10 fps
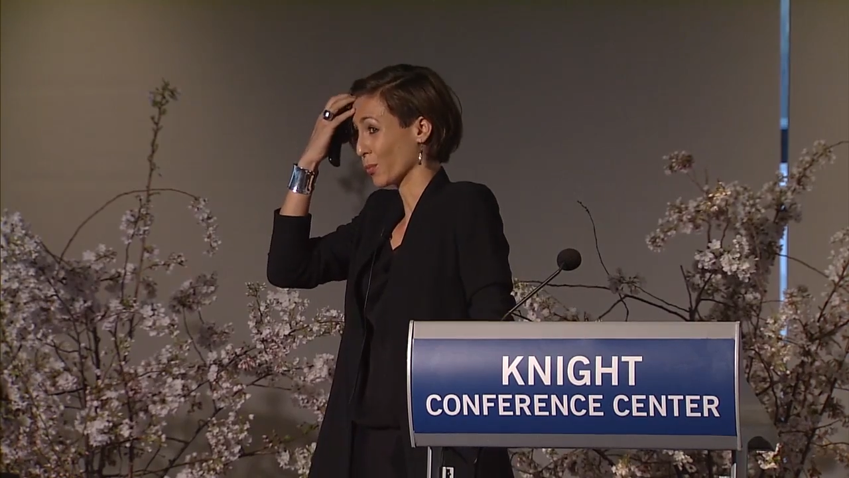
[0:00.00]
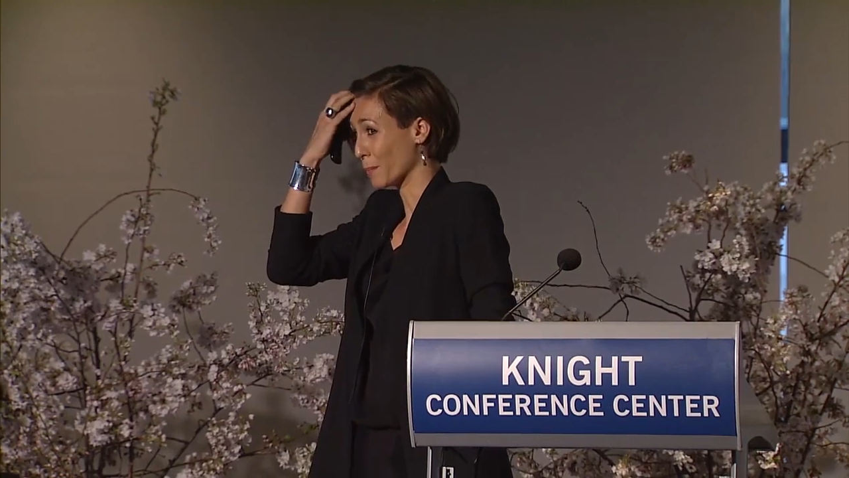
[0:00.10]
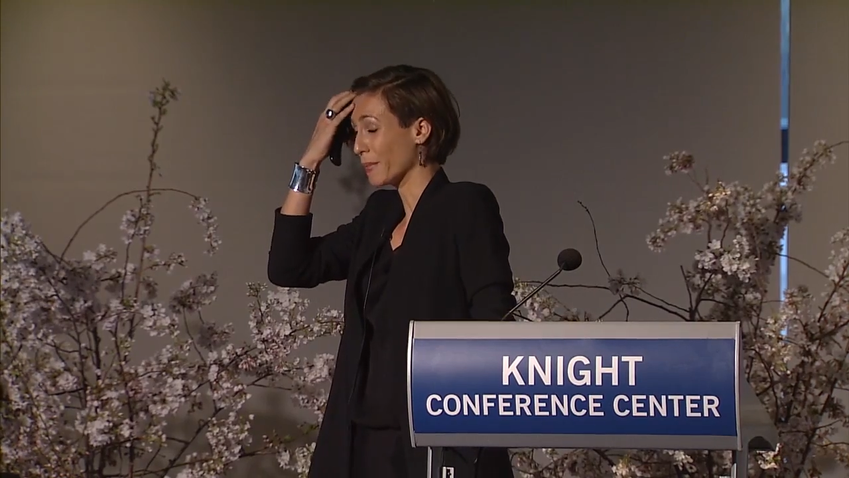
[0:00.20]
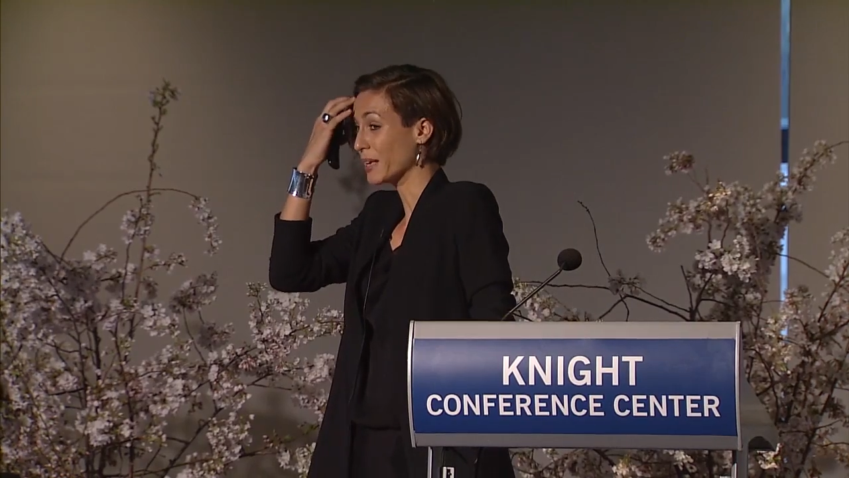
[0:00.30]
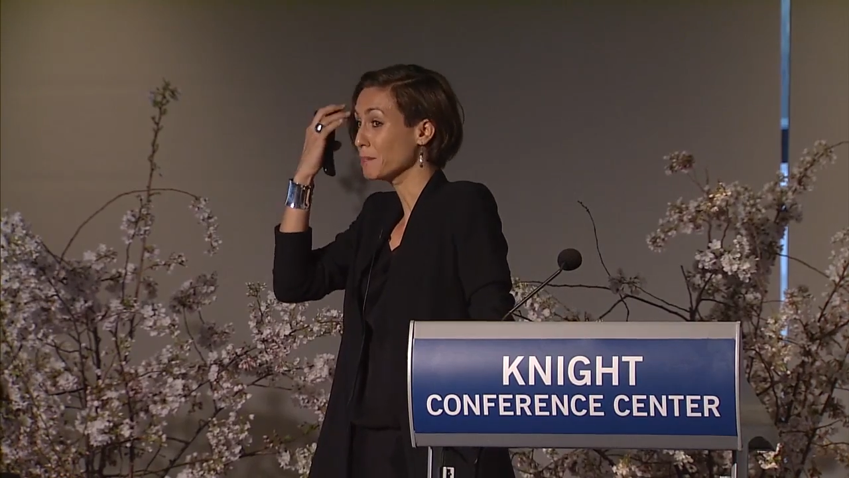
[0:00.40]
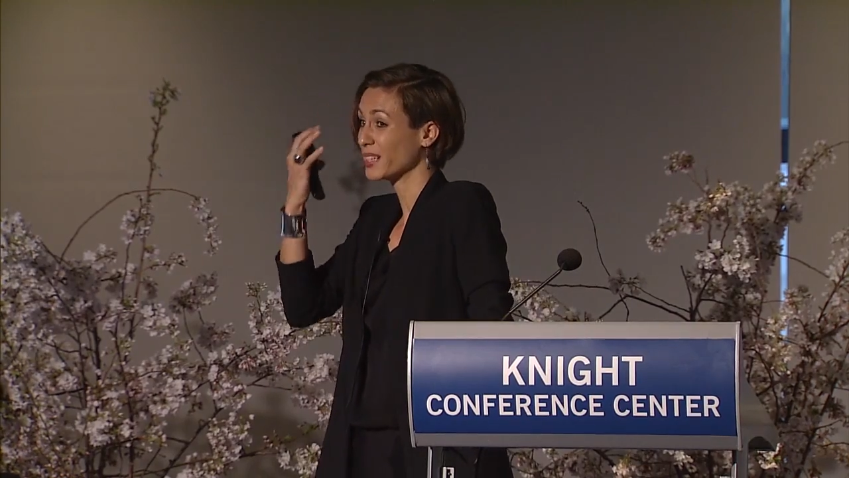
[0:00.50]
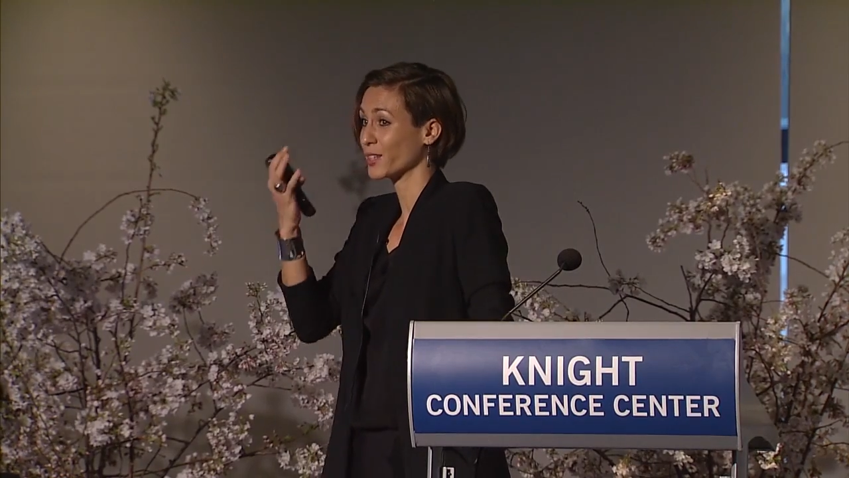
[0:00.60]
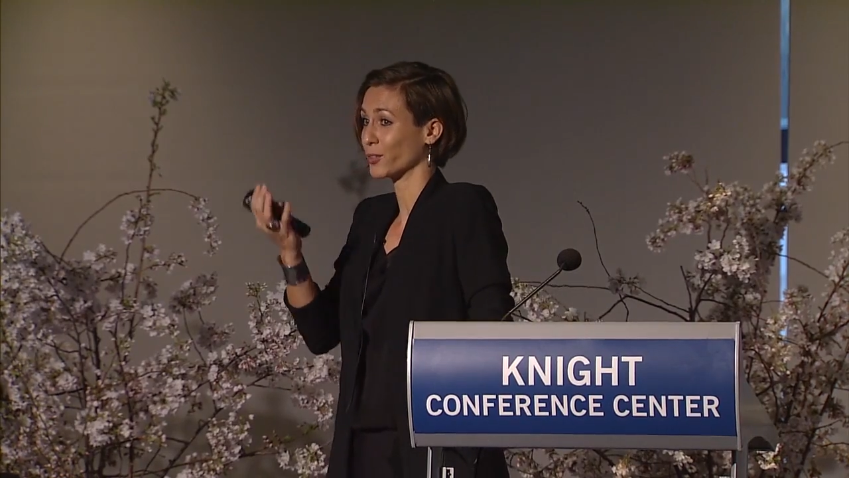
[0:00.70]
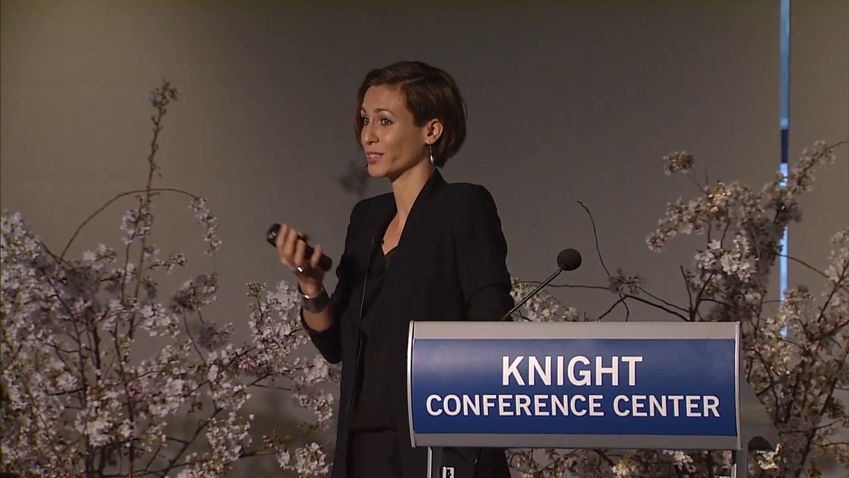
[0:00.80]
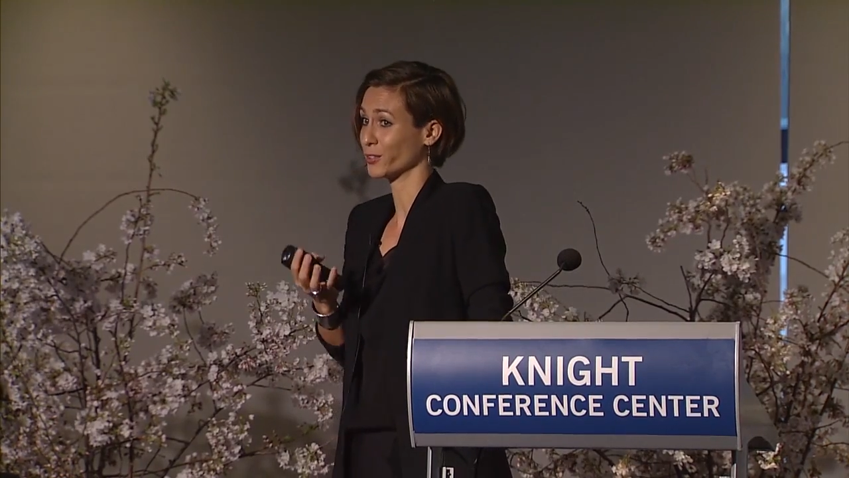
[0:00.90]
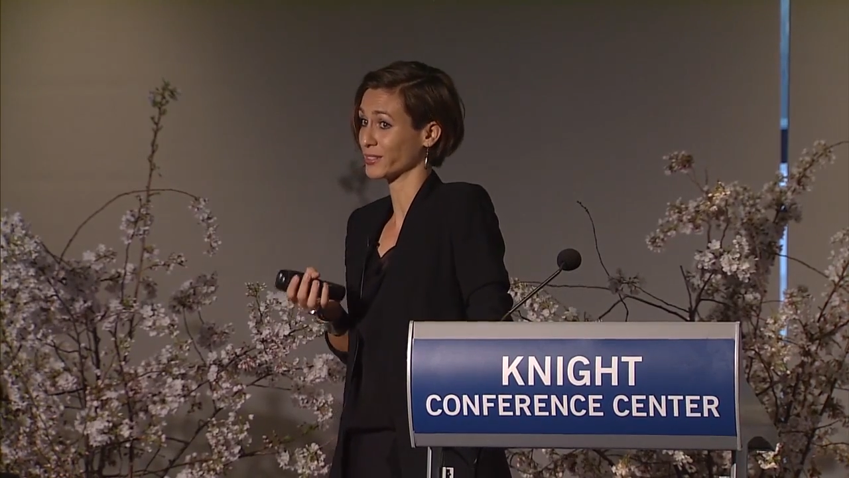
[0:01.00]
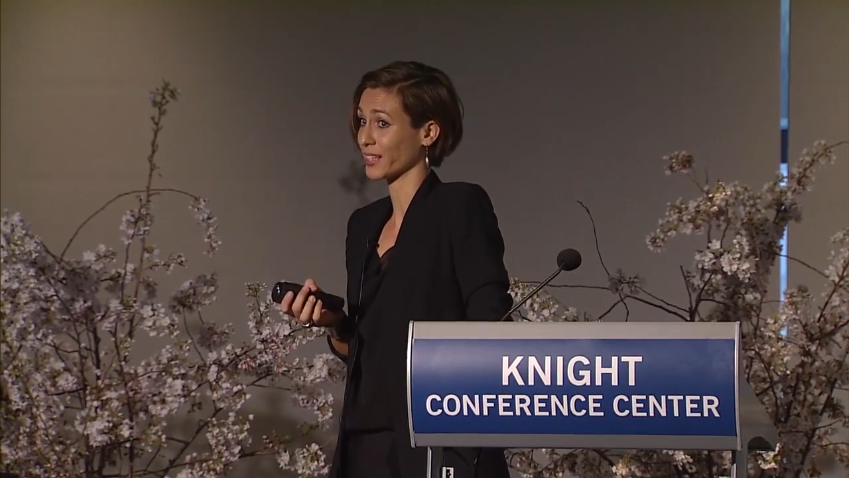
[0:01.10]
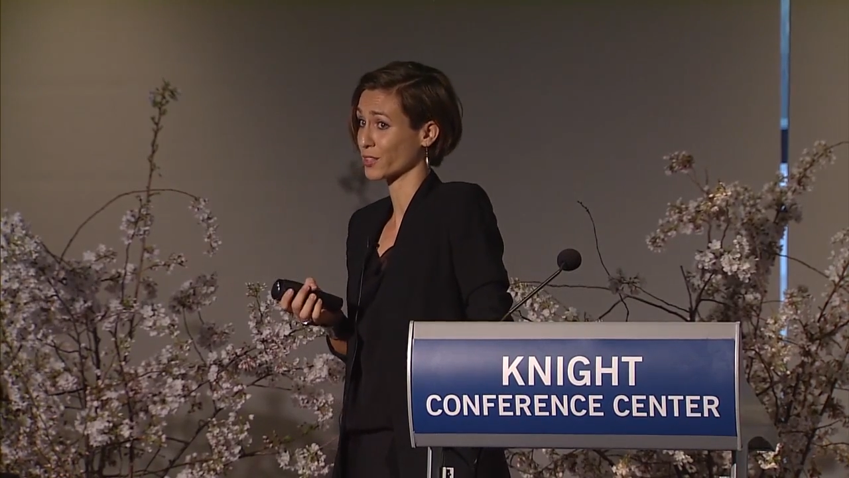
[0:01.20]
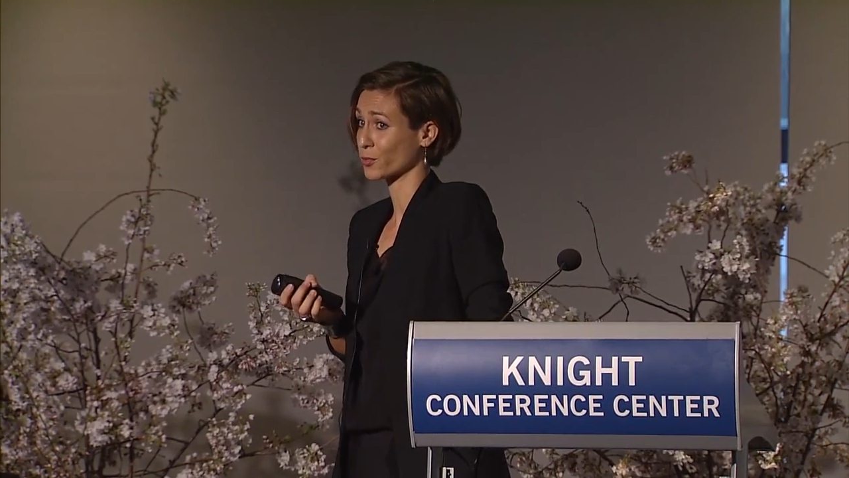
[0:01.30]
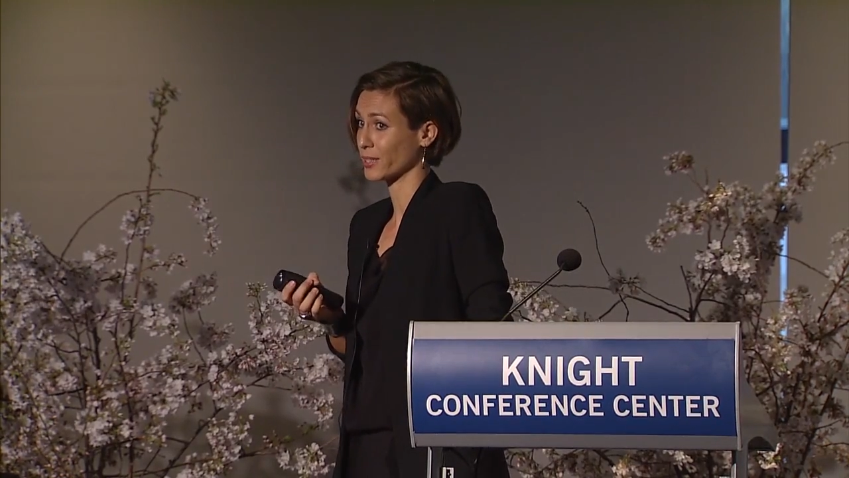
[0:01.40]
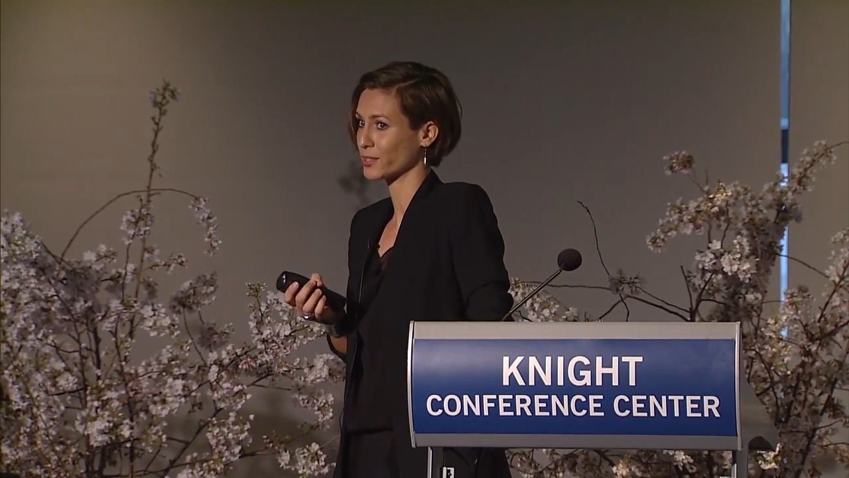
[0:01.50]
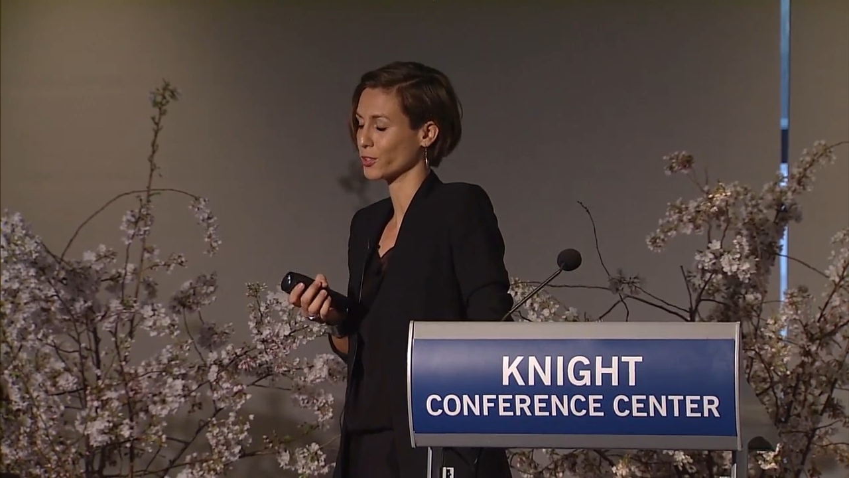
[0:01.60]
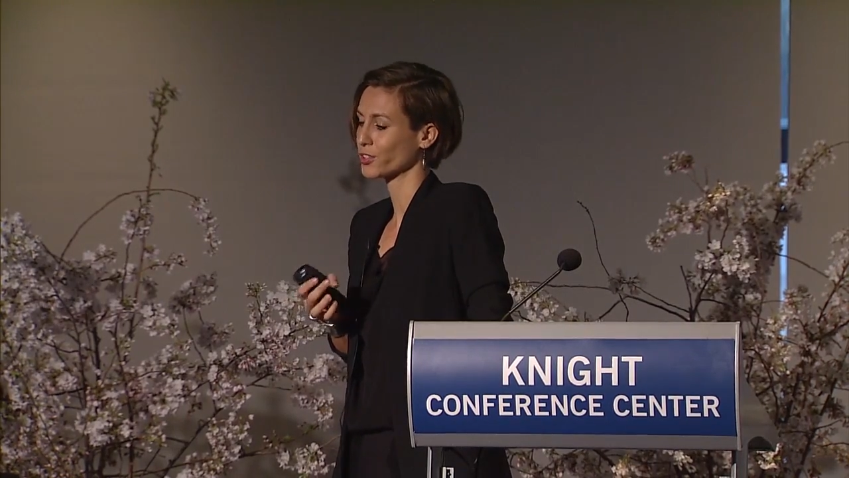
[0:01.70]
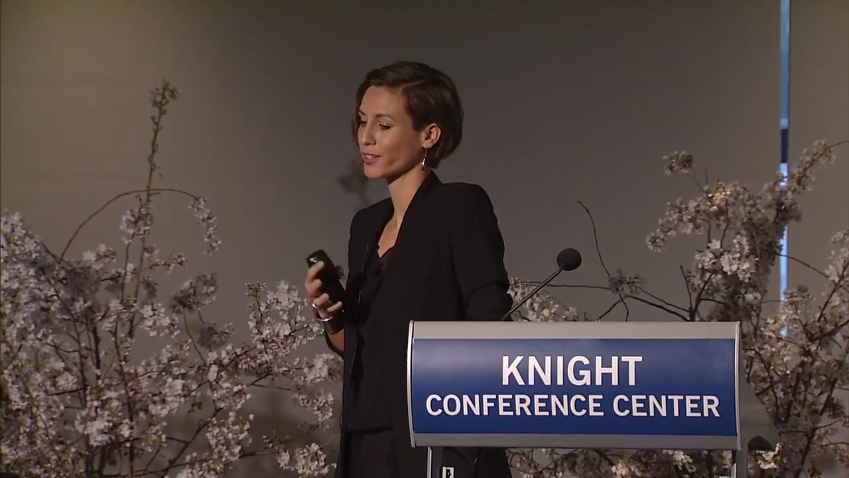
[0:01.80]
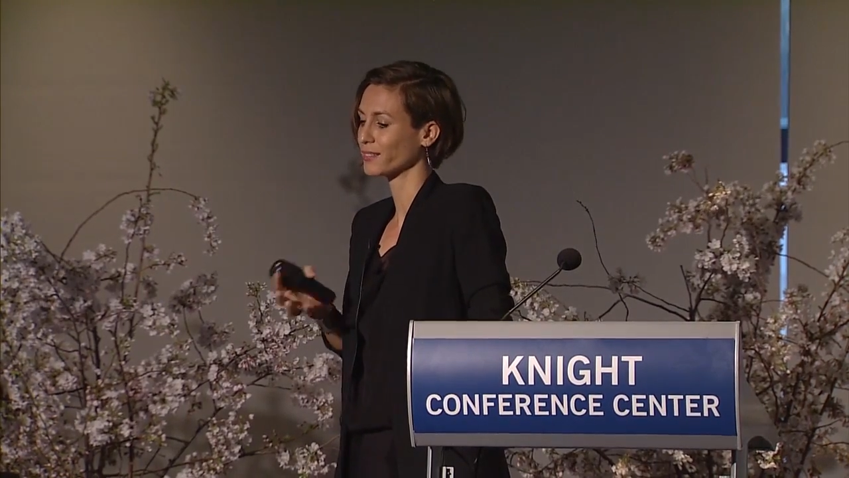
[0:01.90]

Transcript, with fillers: what made me go into sex research,